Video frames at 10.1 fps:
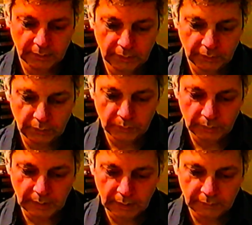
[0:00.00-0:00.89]
and the new
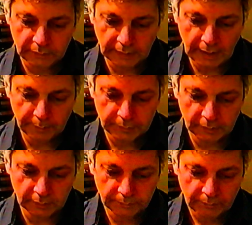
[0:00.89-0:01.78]
love, the
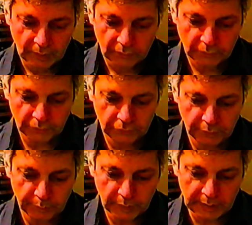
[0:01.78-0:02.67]
captain, so
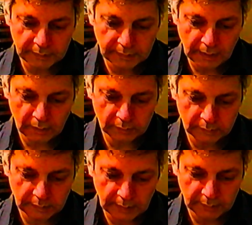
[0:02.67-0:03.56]
she breaks
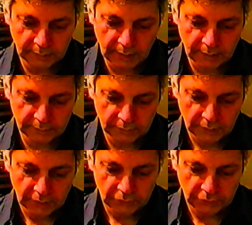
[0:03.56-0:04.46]
down and dies.
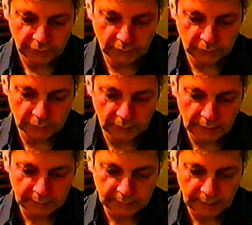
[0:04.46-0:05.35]
She could
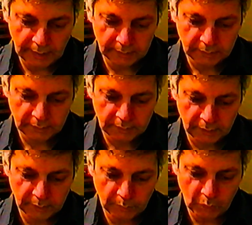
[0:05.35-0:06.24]
not handle
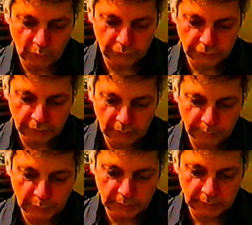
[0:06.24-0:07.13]
the emotional
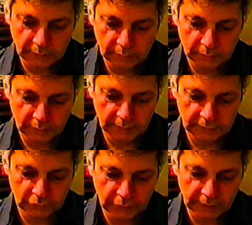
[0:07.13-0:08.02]
burden or the
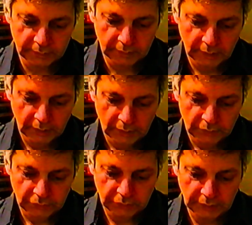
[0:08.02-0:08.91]
stress.
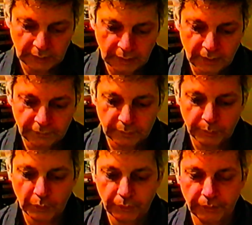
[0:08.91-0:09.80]
She
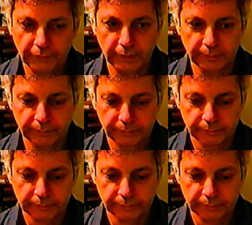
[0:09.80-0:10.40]
loved both of them.